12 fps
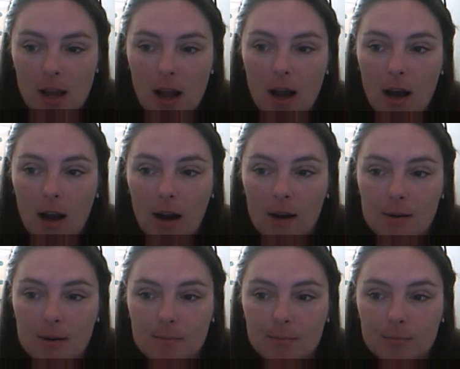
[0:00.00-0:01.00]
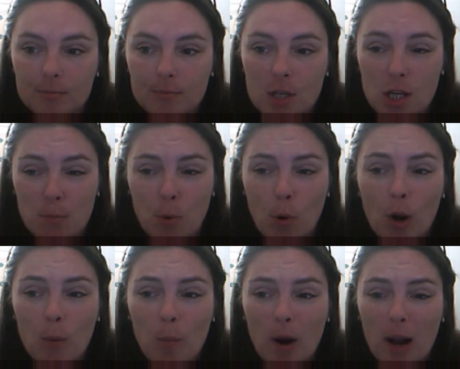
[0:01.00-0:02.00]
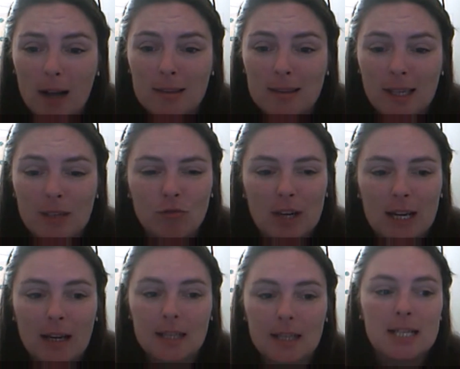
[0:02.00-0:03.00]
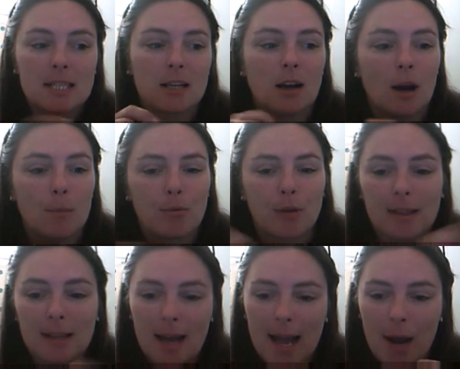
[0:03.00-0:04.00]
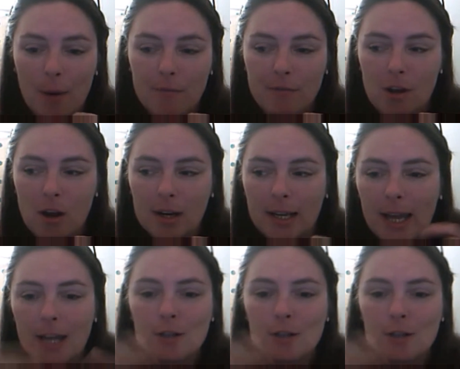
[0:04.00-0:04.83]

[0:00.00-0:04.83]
to the point where I think really I need to like bring that out every now and again,